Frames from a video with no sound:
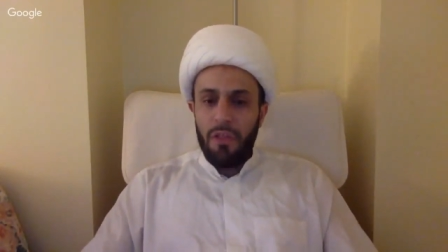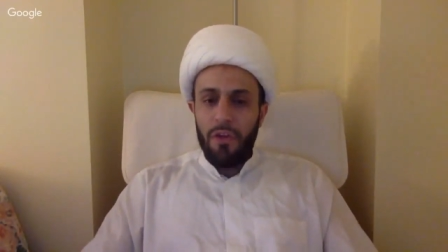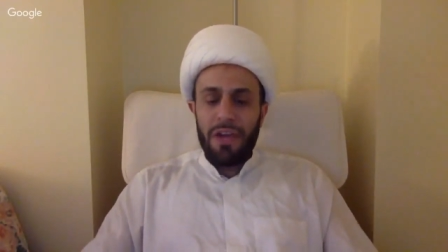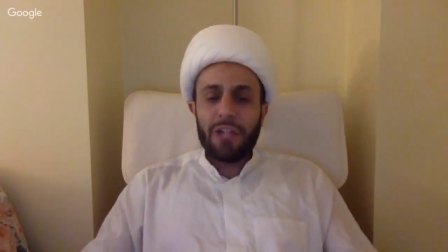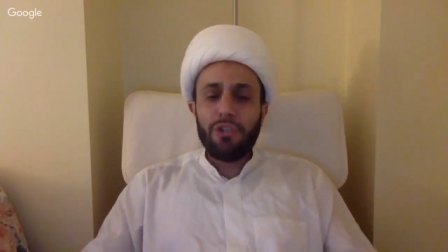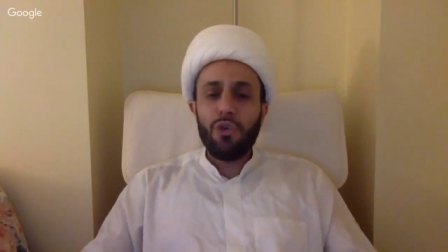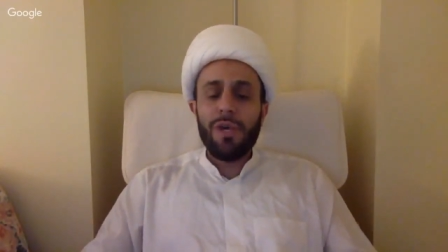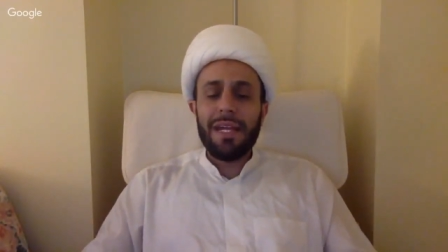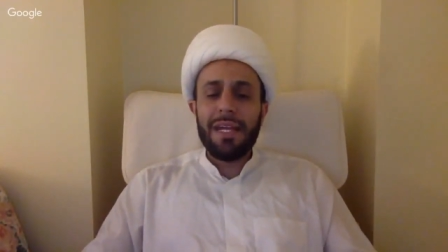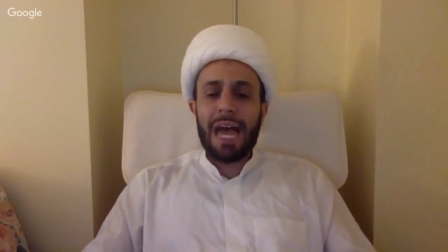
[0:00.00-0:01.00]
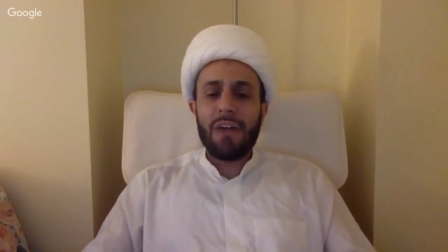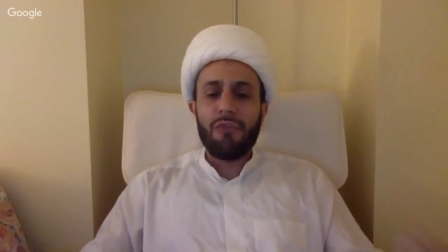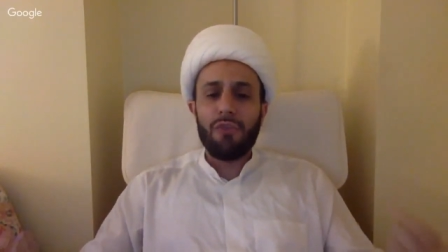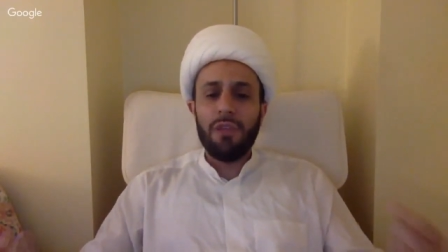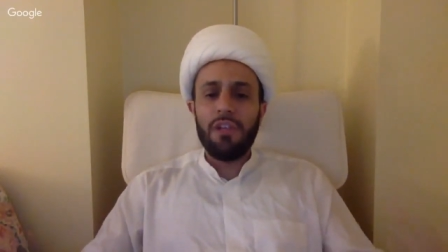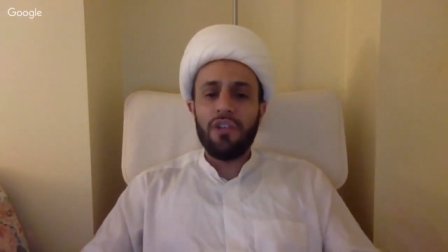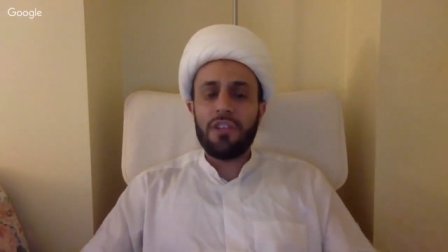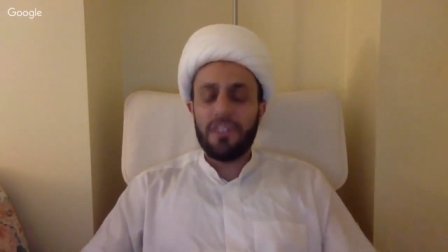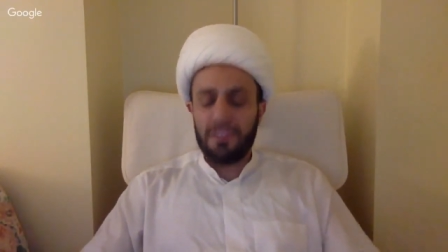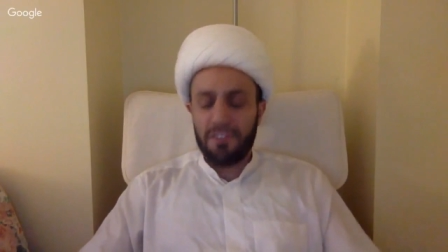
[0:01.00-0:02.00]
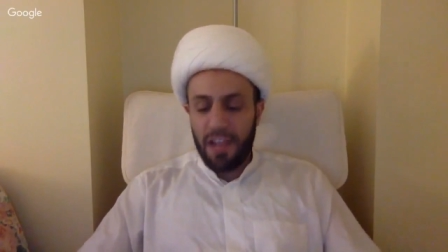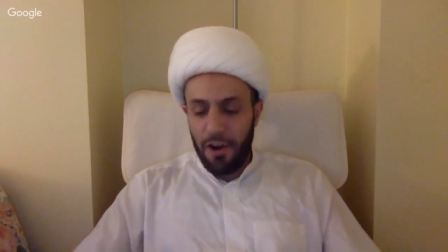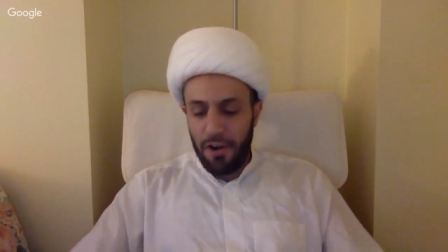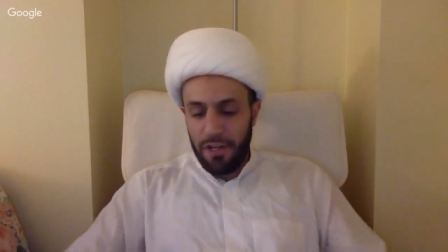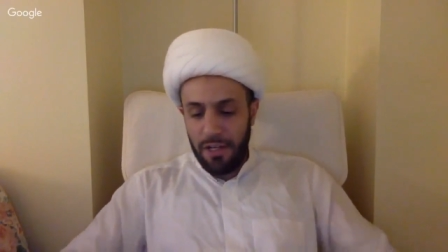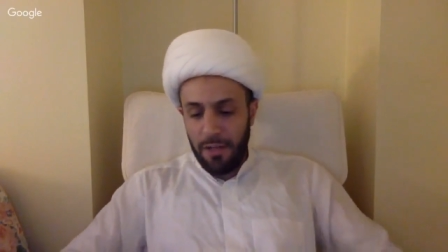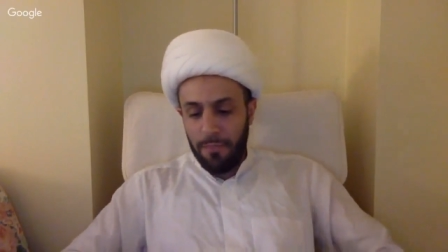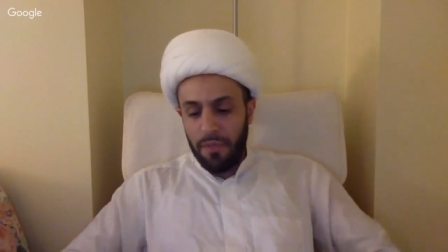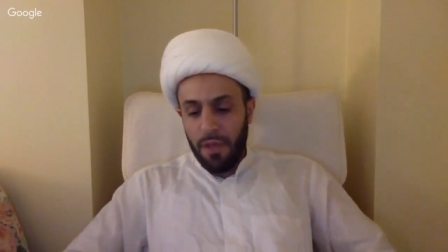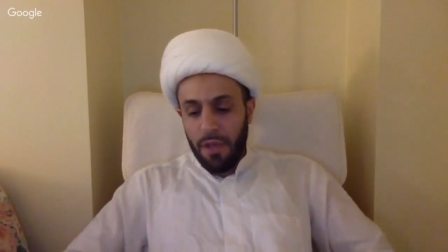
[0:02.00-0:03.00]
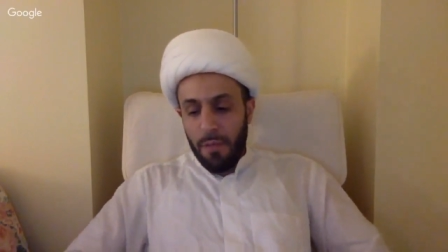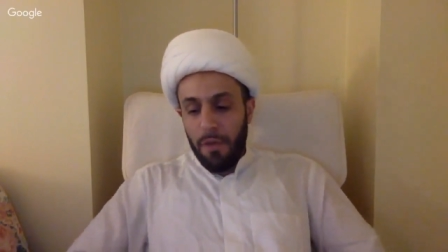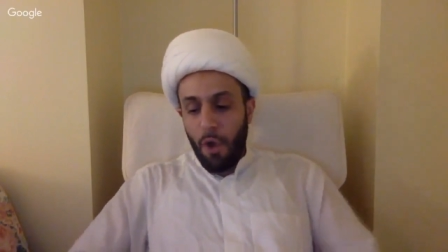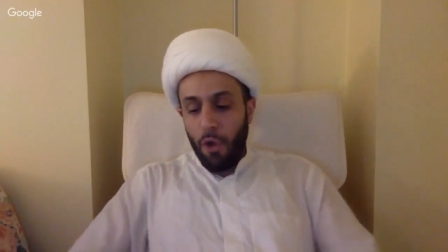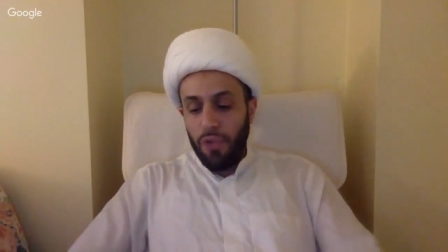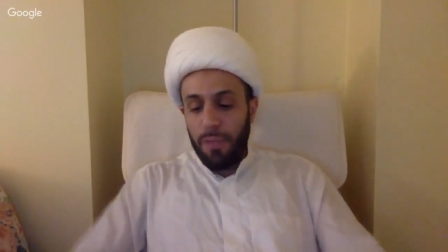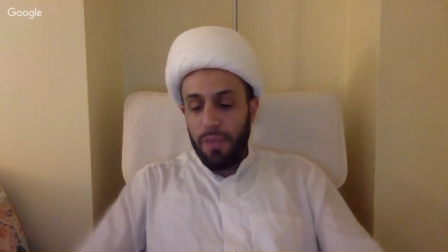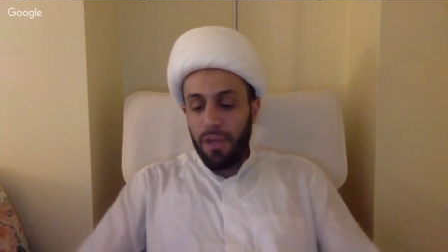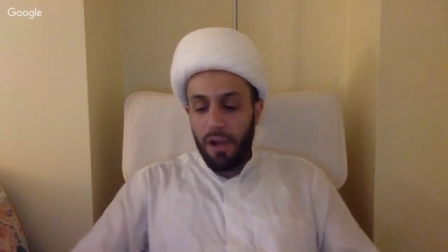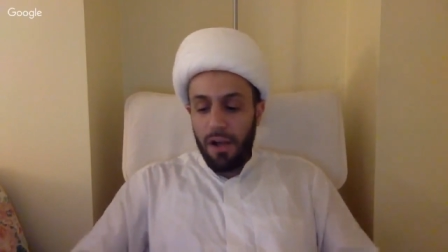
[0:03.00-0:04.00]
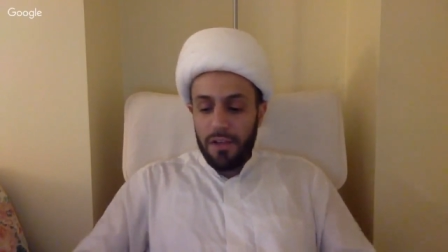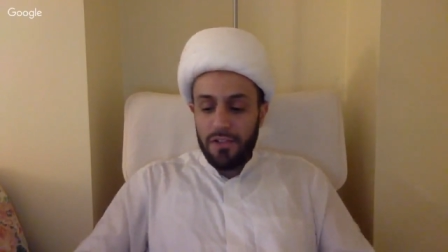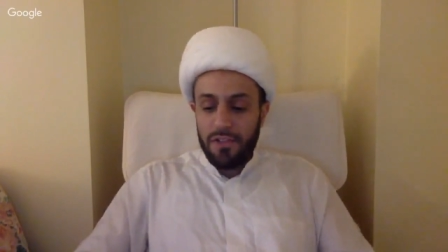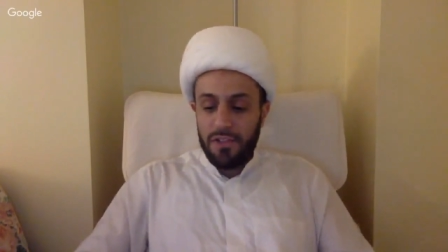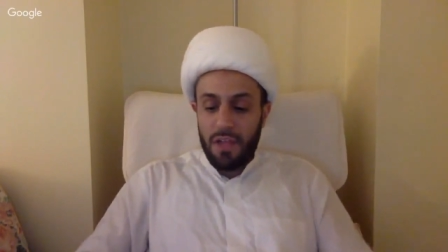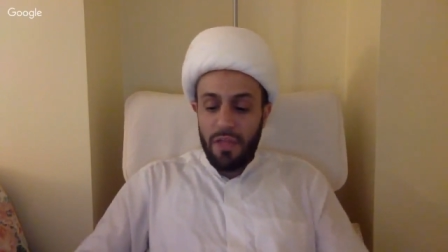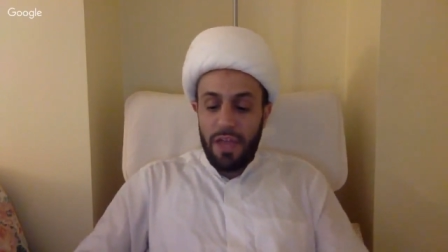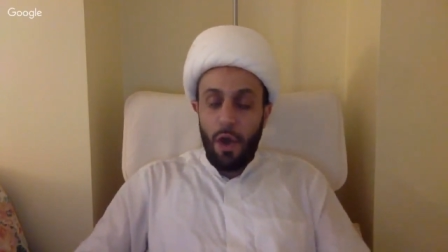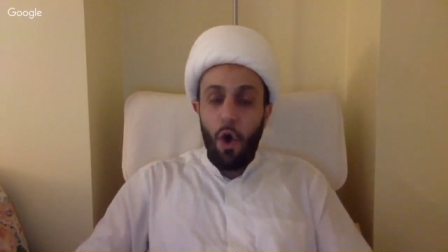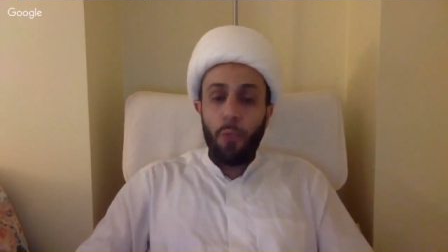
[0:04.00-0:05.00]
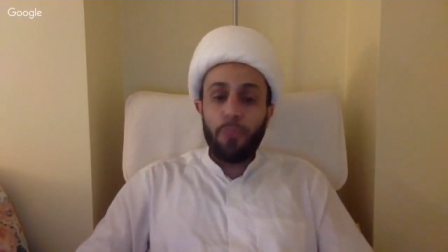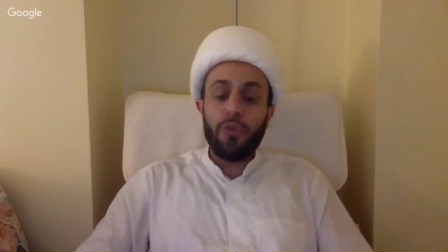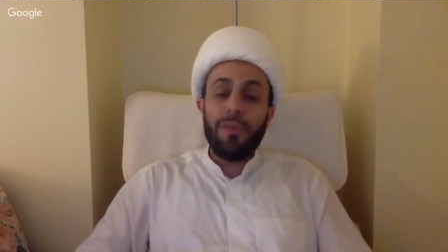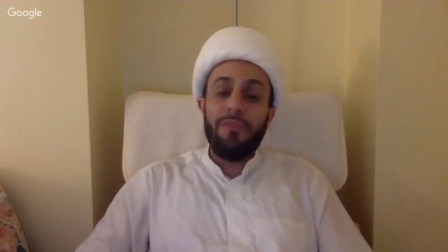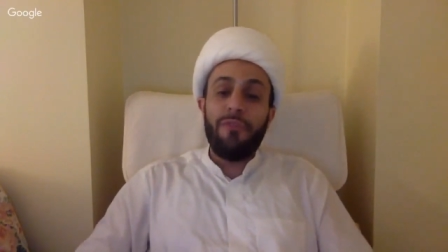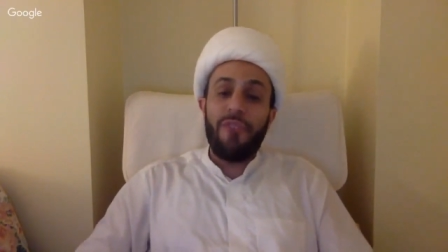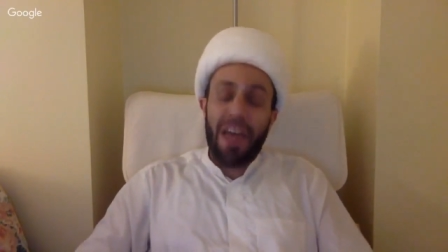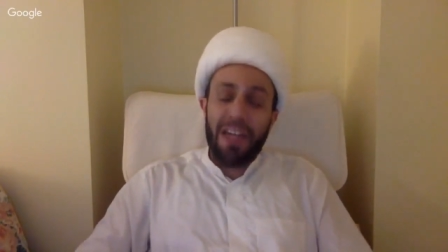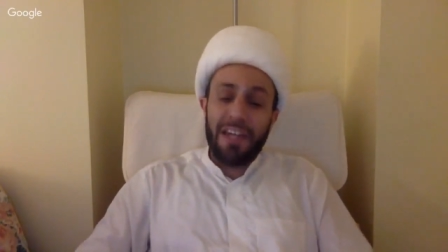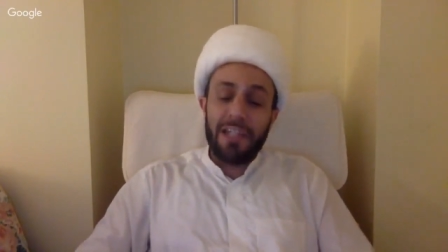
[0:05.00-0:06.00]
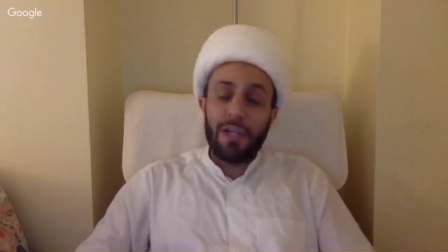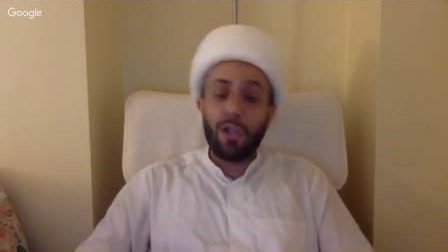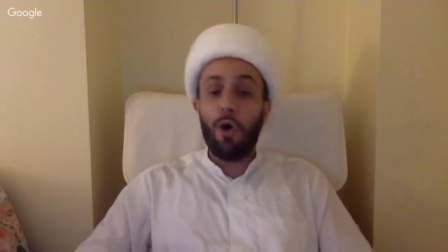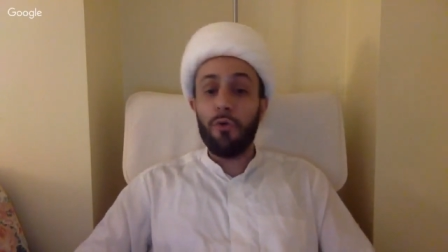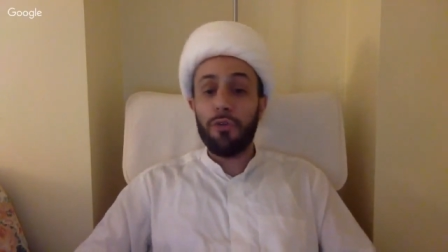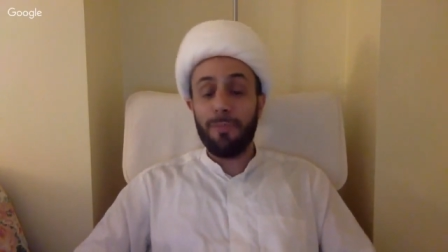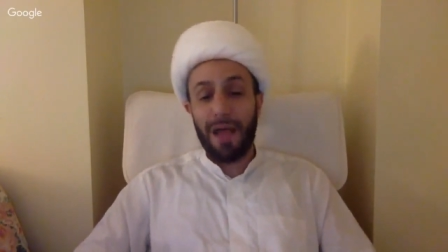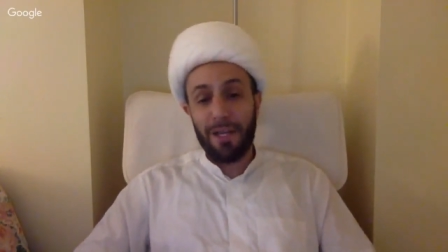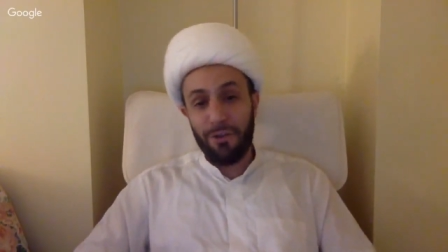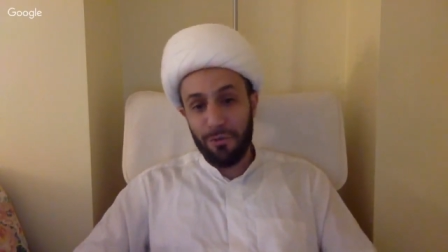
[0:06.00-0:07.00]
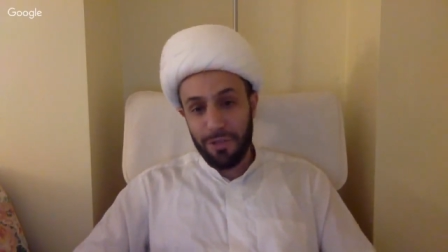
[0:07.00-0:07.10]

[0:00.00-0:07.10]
They're not doing it out of religious sincerity. but only because they hope to be fed and clothed by you.